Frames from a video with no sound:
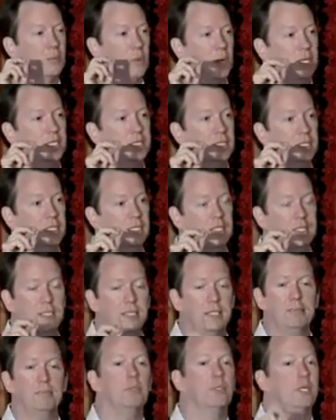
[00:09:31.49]
One is the
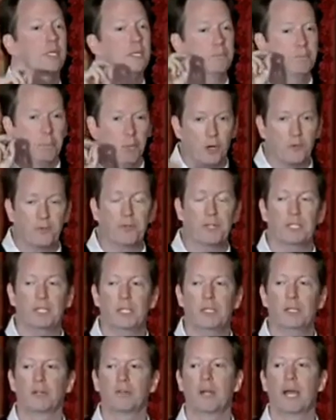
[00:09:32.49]
simple and
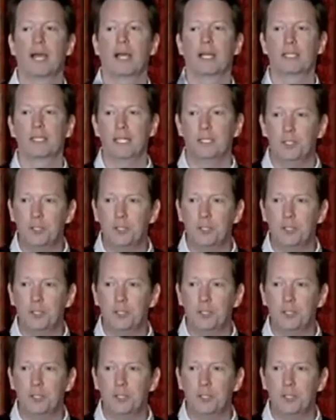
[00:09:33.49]
perfectly correct